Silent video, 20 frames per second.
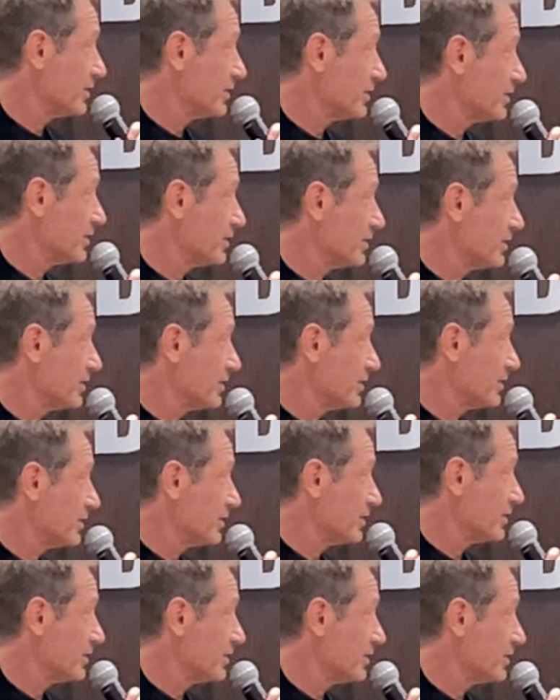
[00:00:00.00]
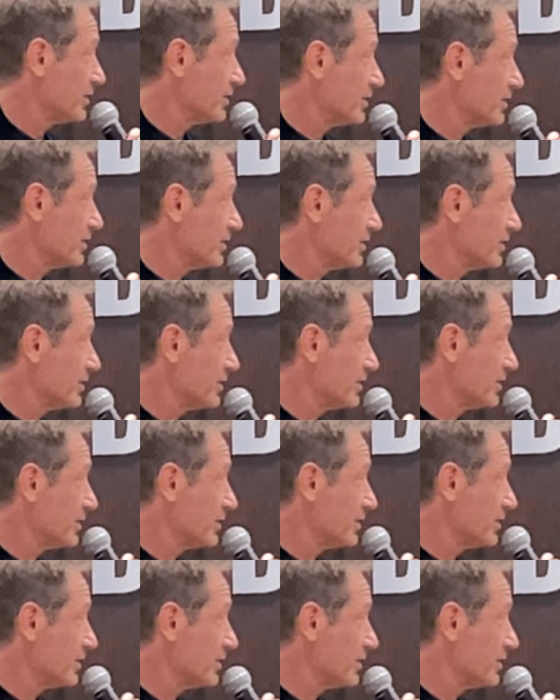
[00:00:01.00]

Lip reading: (silence)